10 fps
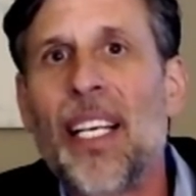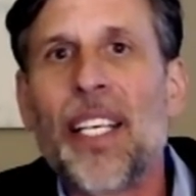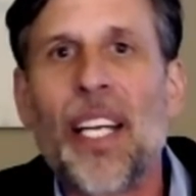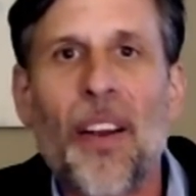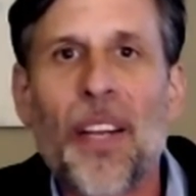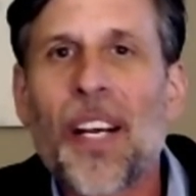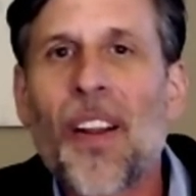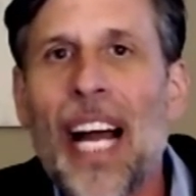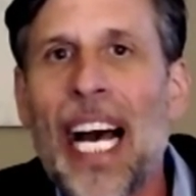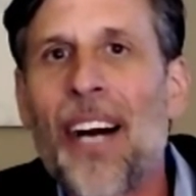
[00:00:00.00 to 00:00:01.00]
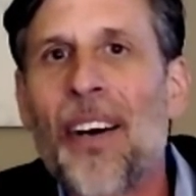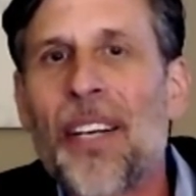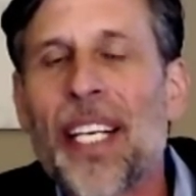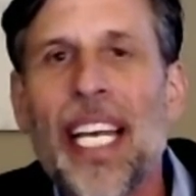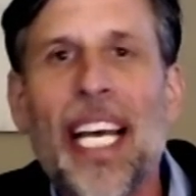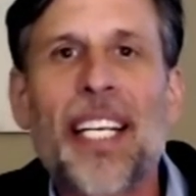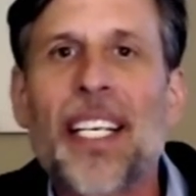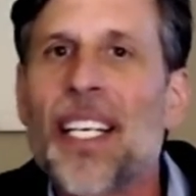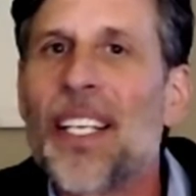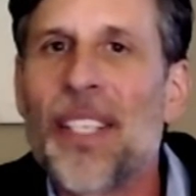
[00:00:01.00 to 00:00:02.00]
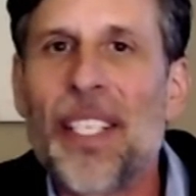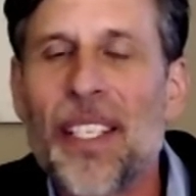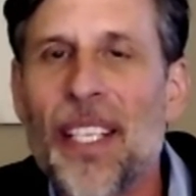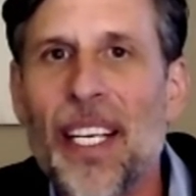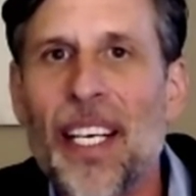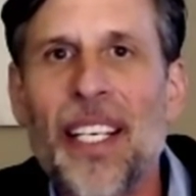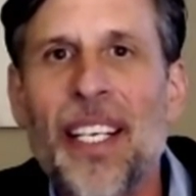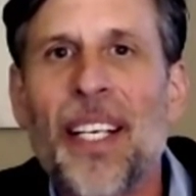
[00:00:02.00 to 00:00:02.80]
you know, the cloud again, the, the,